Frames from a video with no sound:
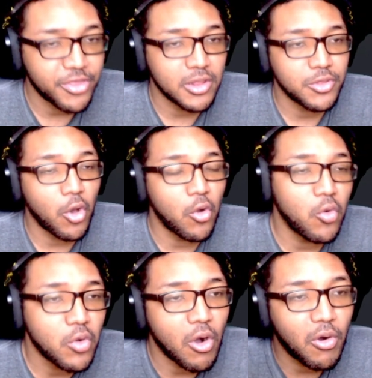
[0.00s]

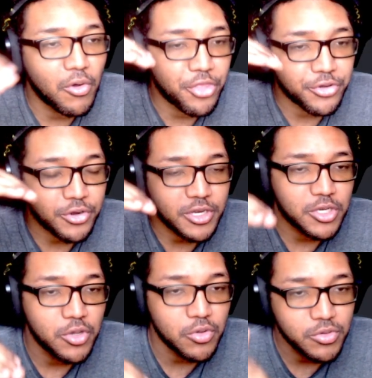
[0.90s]
low all
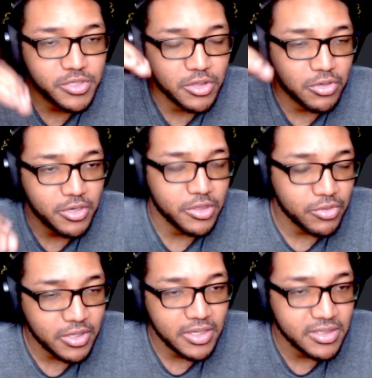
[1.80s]
32s and
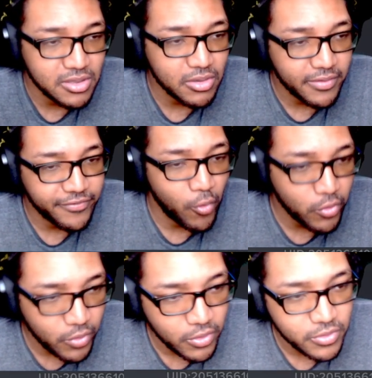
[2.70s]
33s and 34
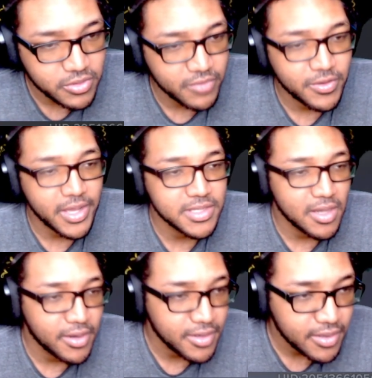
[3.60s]
rolls of an
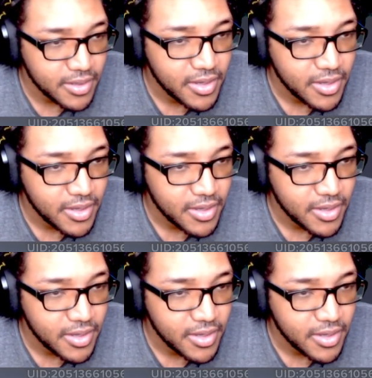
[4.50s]
exotic.